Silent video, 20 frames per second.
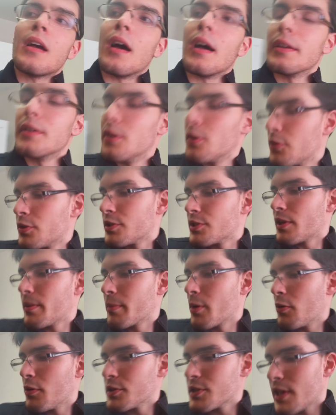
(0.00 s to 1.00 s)
I know that I'm
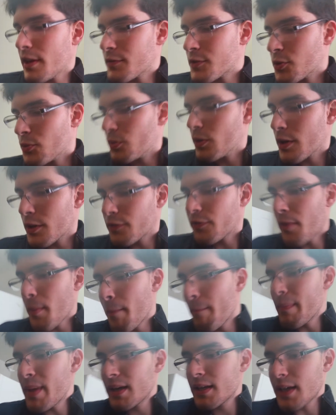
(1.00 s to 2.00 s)
going to have to work for
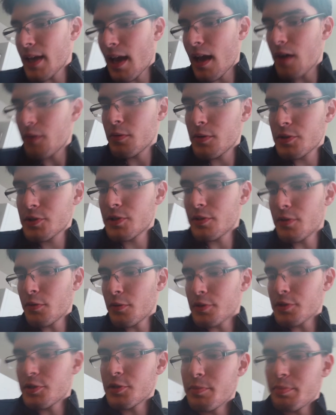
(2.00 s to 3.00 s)
many hours in
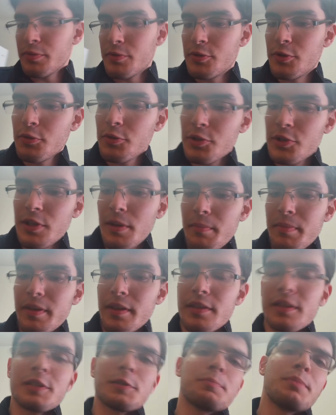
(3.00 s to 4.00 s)
order to produce
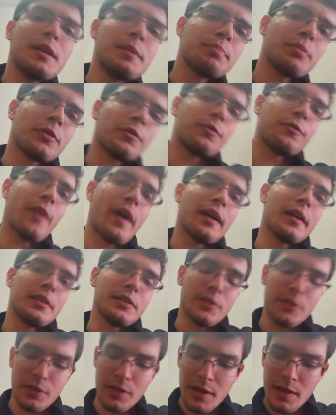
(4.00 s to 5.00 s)
something that people
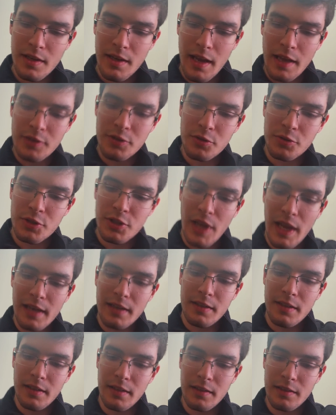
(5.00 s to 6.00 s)
find
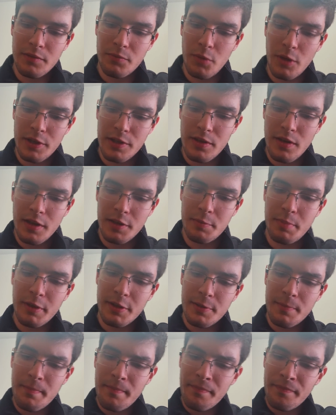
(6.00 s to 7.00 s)
entertaining and whatnot,
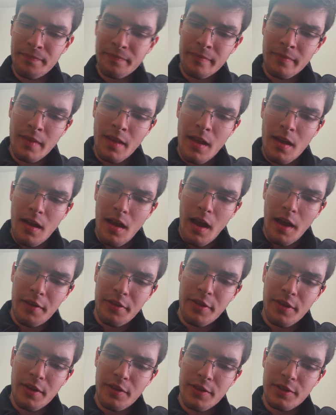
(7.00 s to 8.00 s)
but I
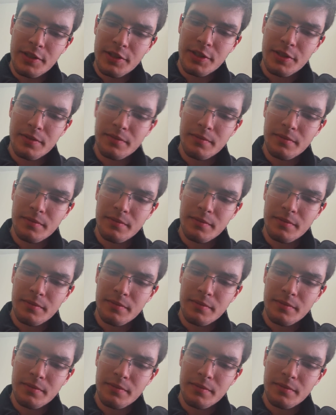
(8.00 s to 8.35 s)
think that